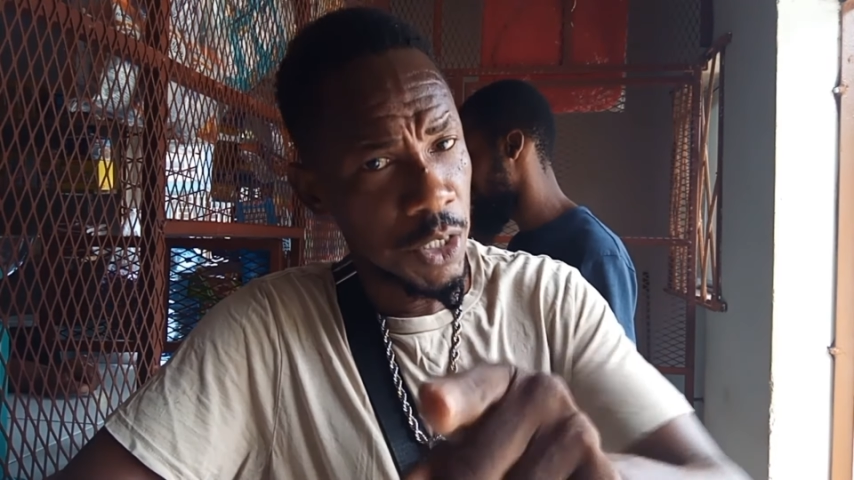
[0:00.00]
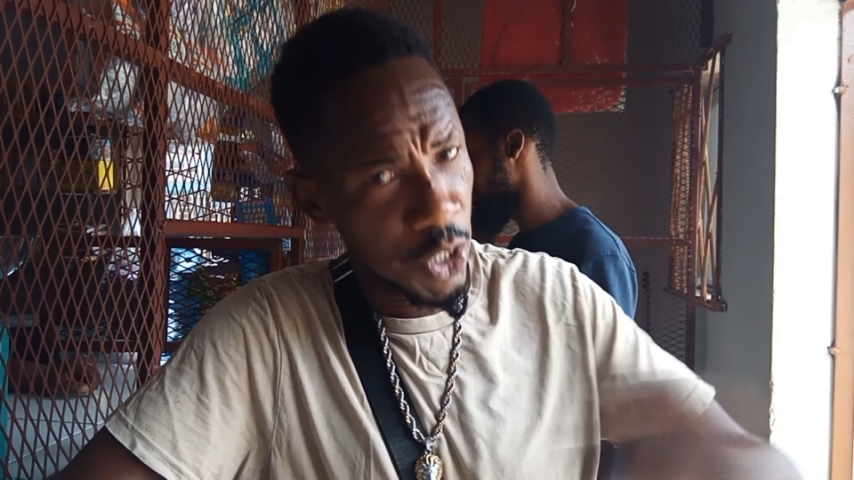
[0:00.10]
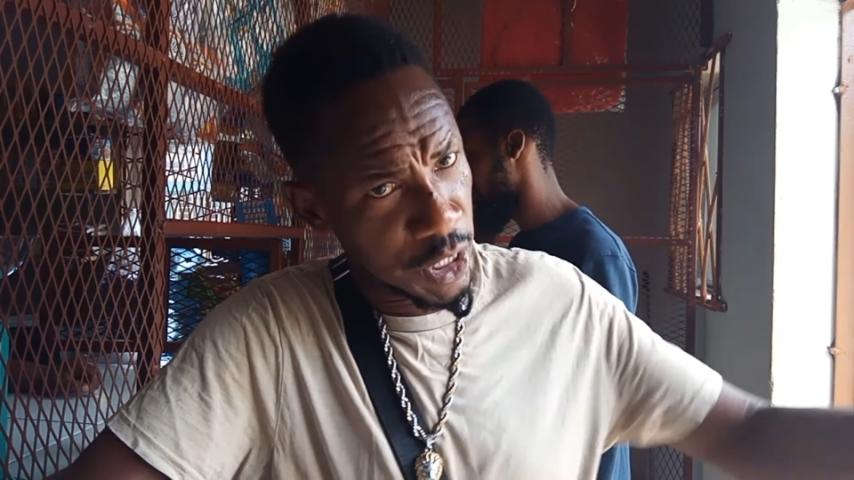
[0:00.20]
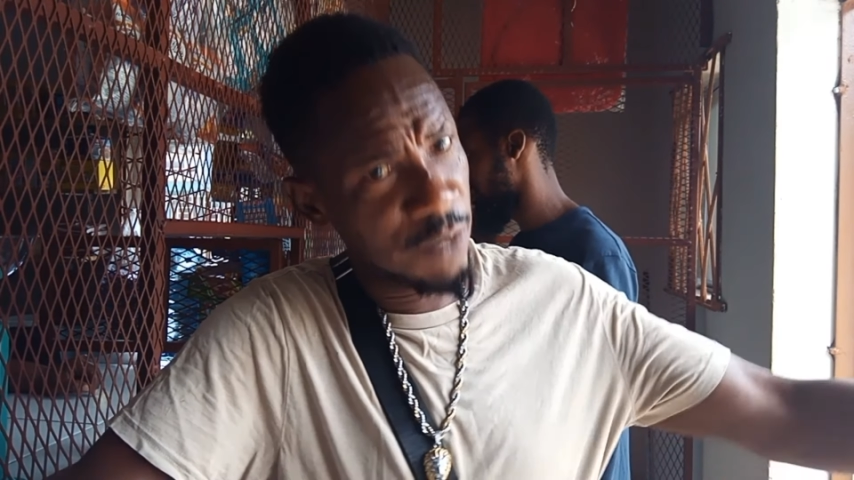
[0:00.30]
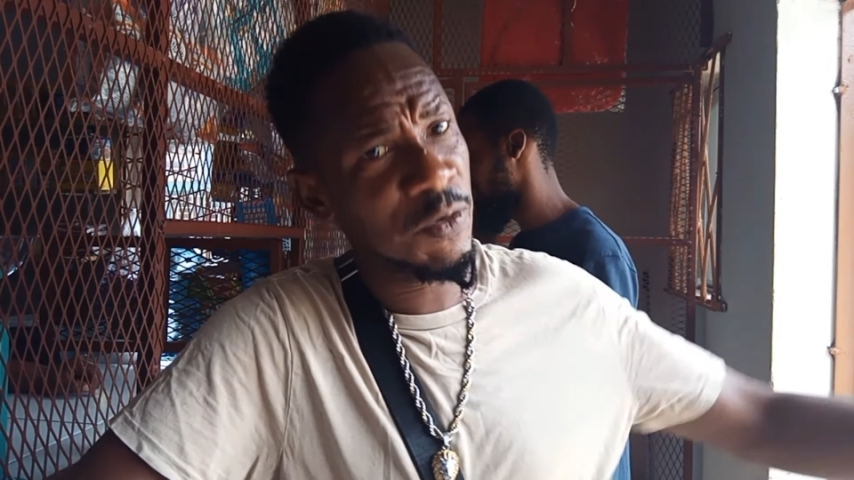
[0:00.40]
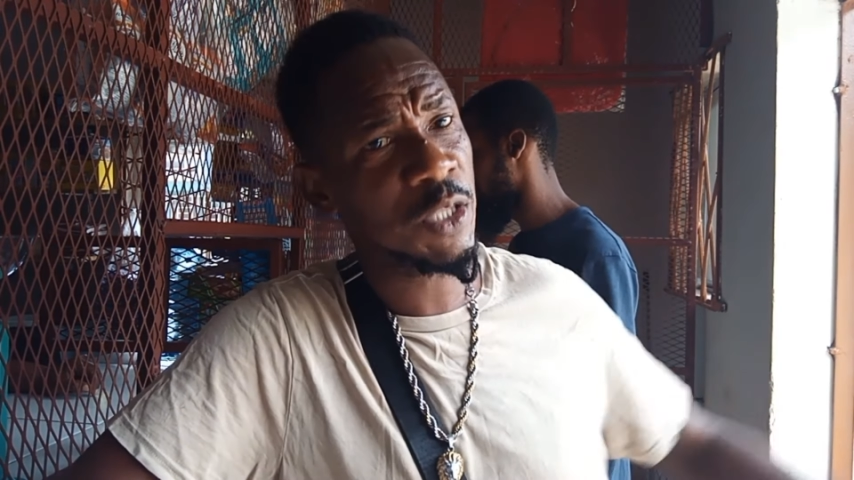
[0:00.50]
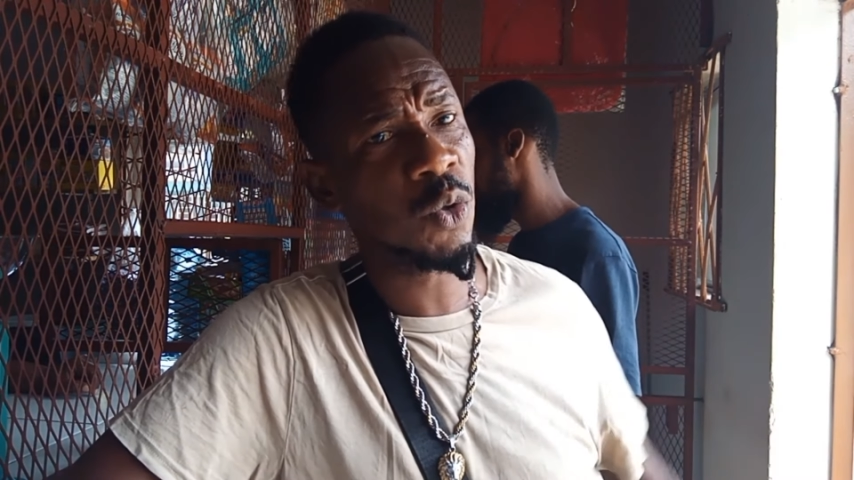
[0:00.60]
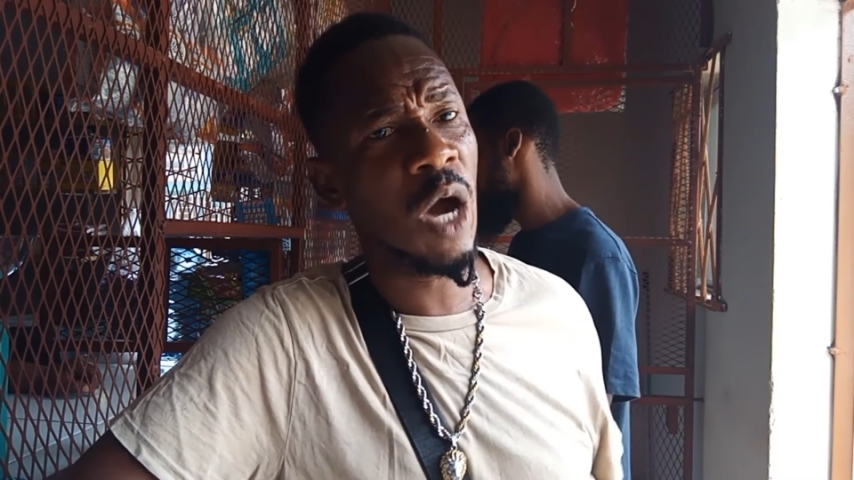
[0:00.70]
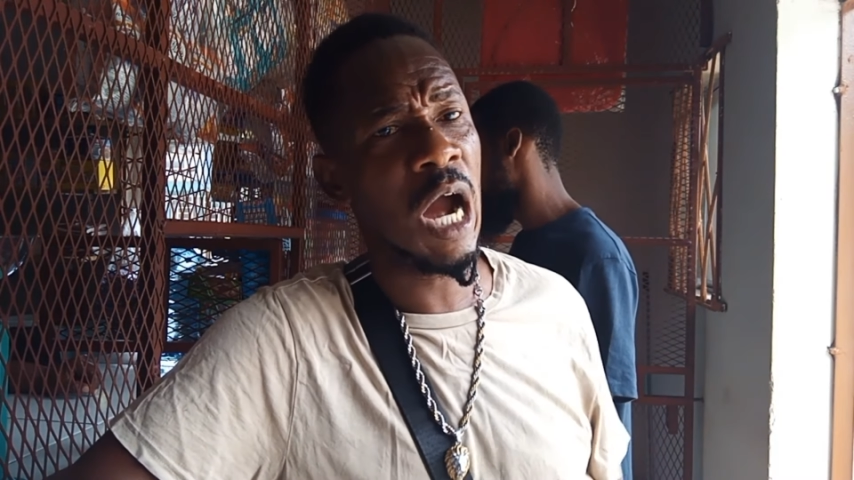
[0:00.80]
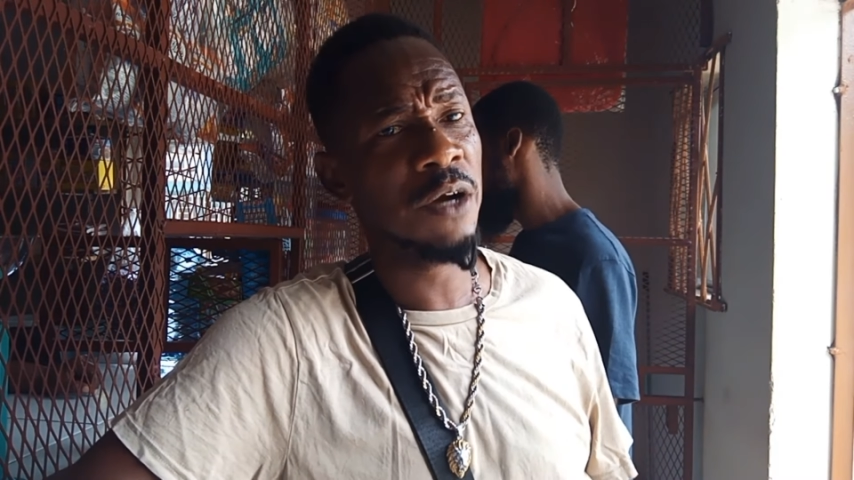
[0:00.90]
you give it
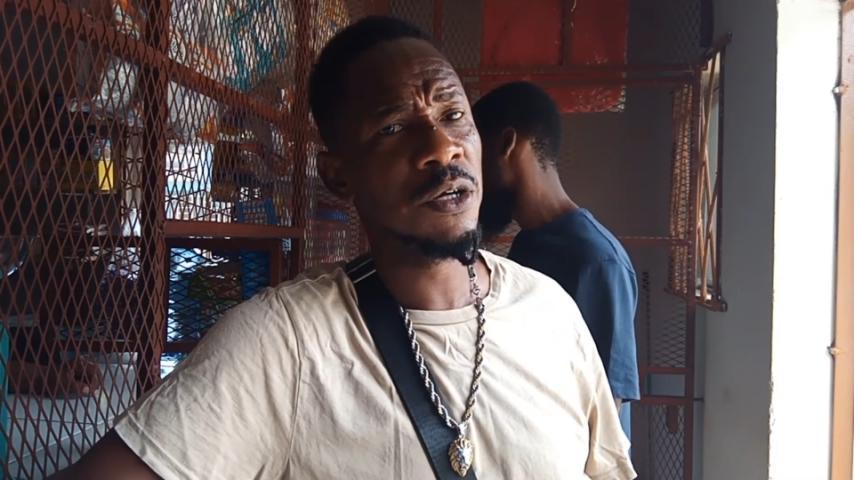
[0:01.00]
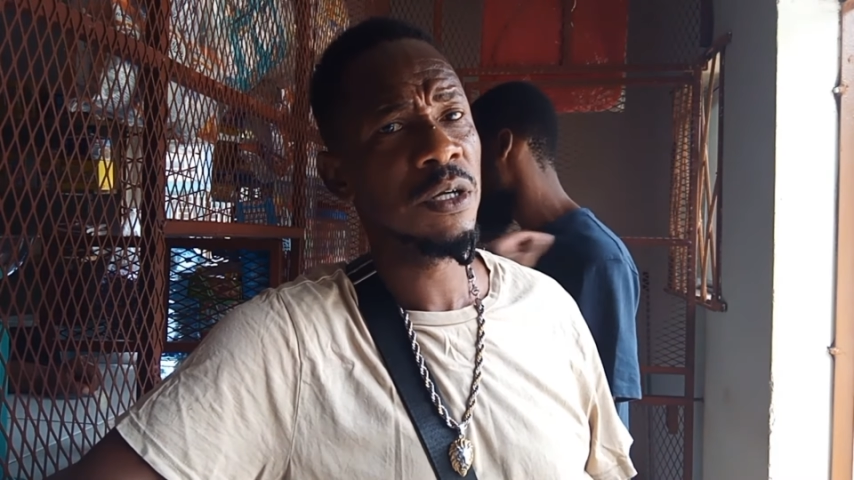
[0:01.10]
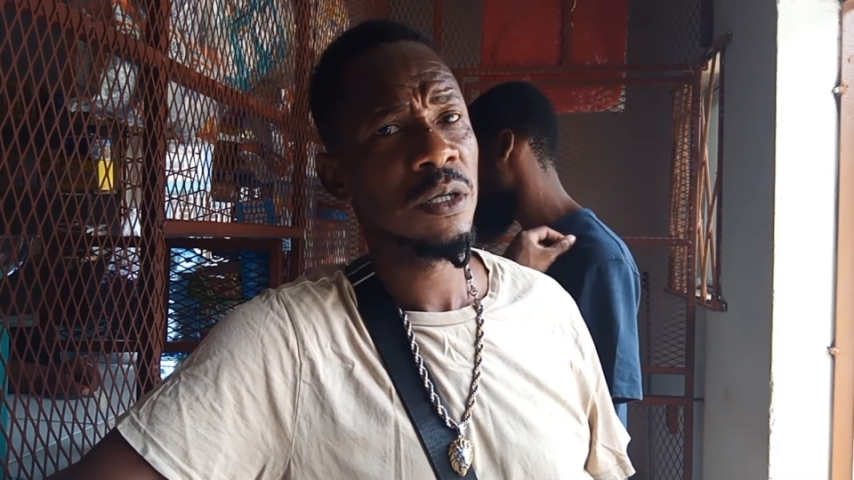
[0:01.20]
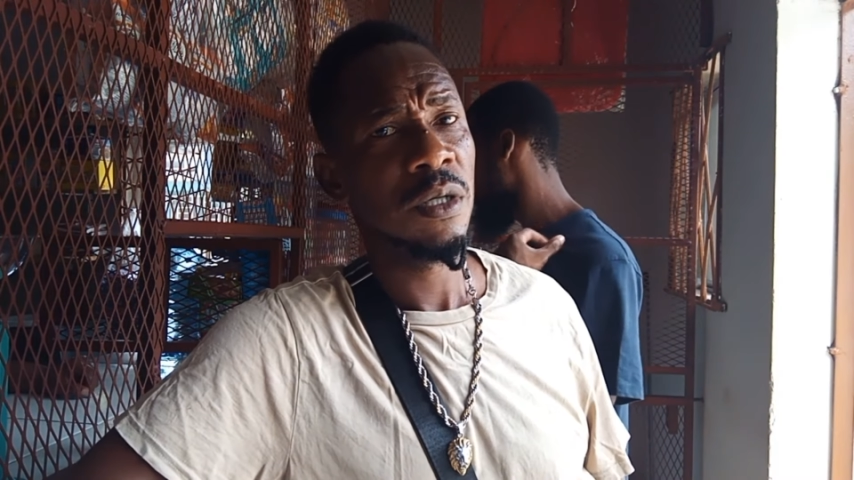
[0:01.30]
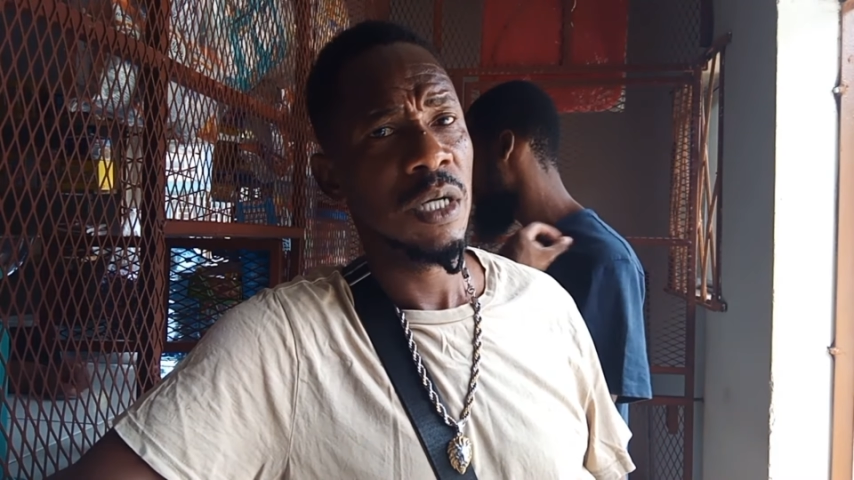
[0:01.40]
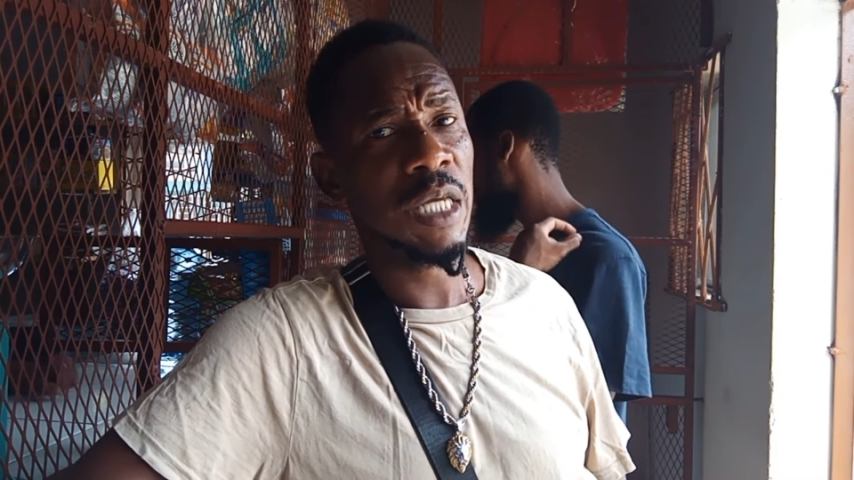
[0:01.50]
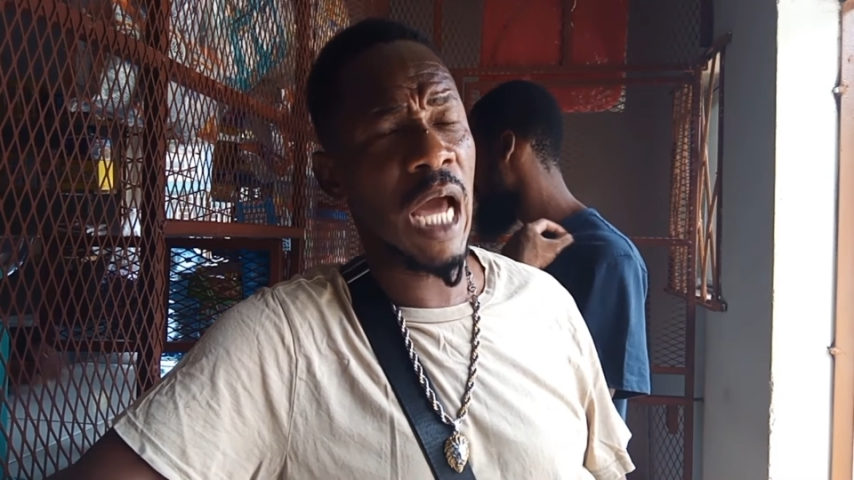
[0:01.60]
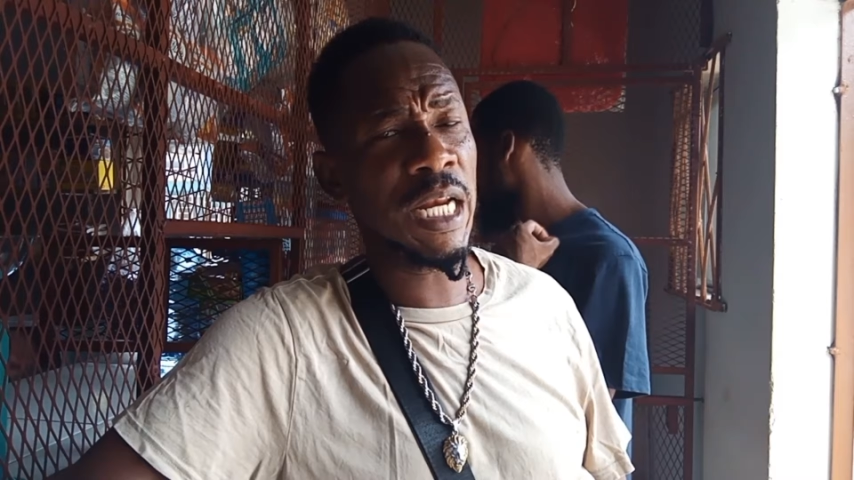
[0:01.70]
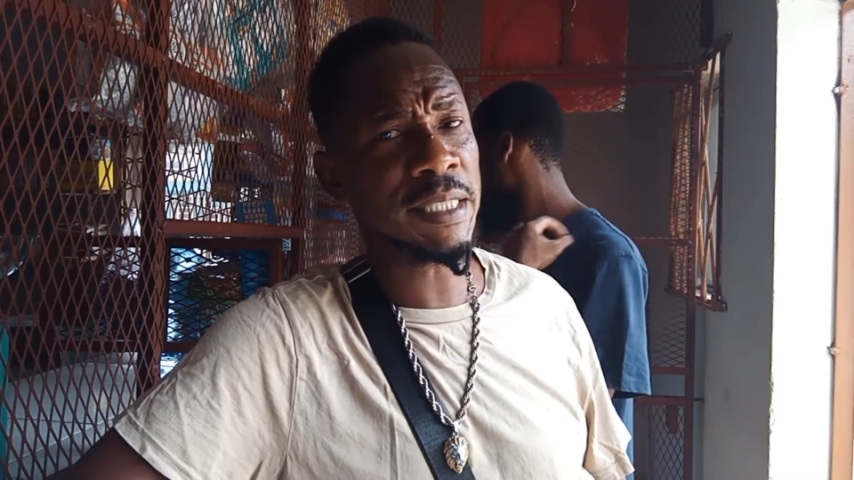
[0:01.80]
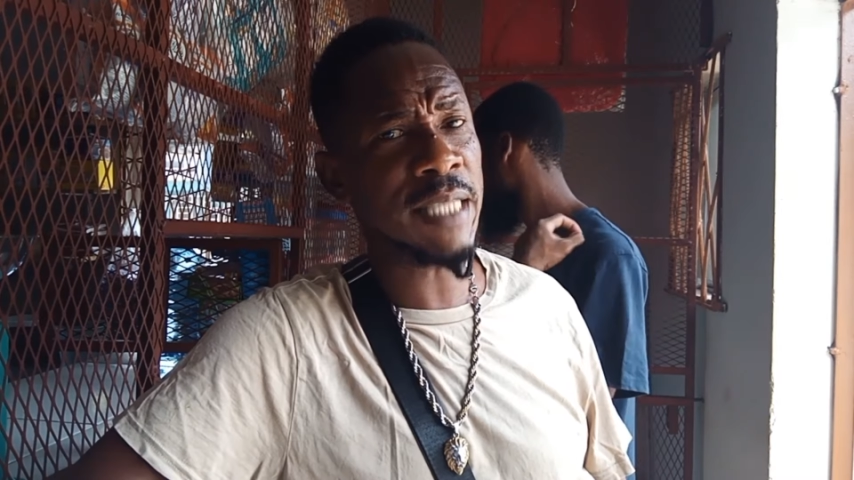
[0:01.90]
to her. You
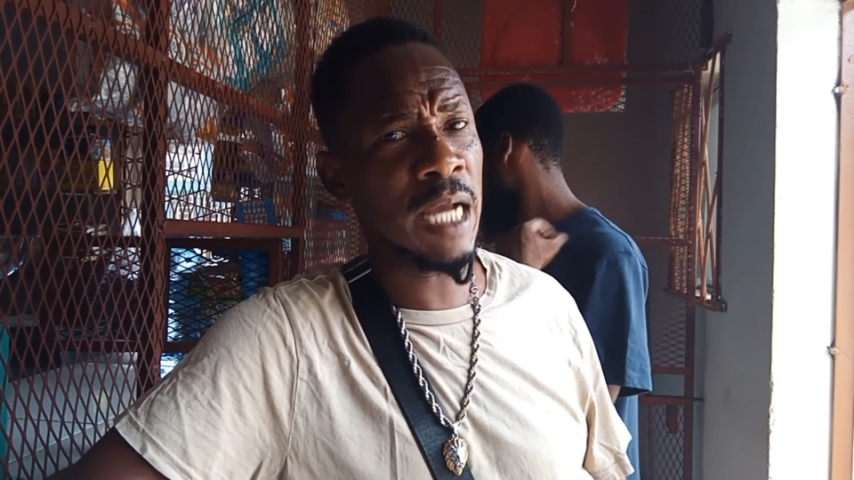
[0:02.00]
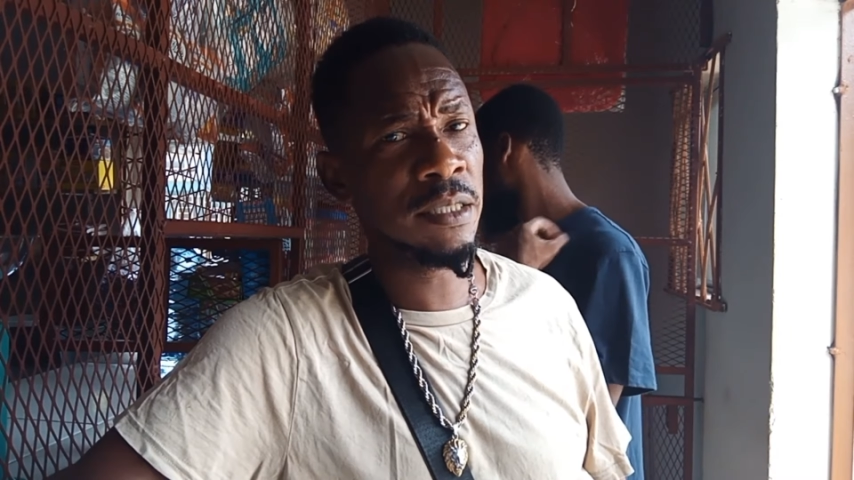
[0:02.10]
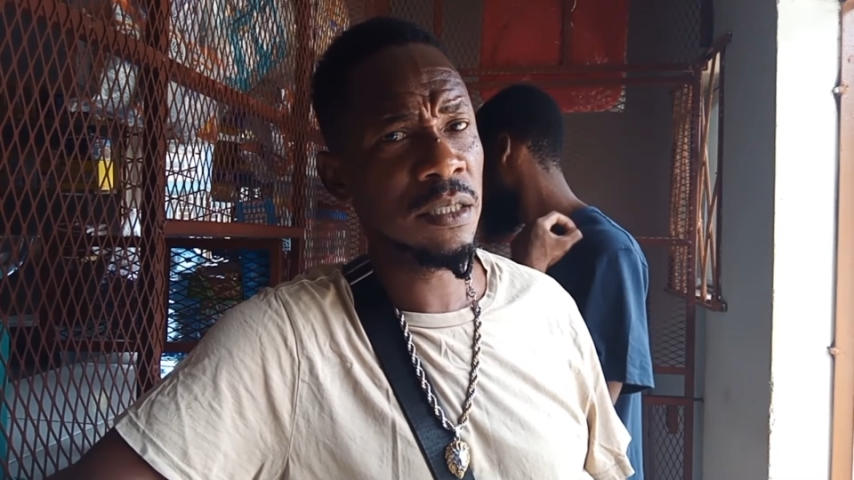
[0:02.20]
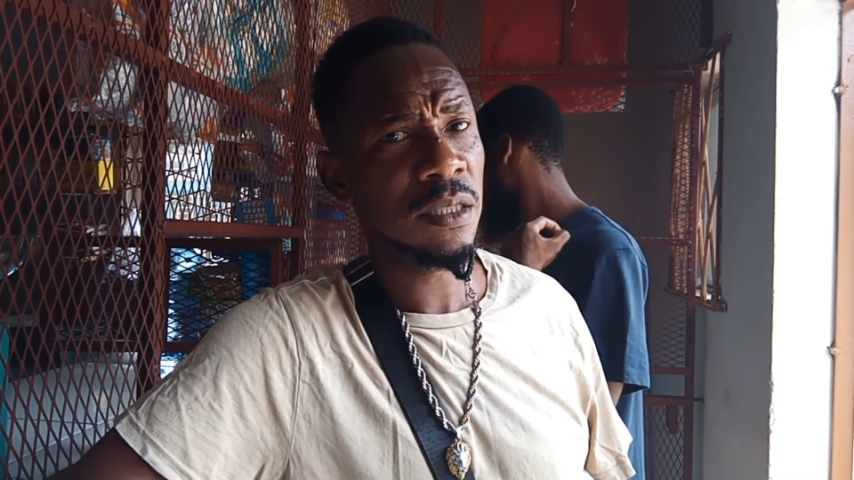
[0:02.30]
understand?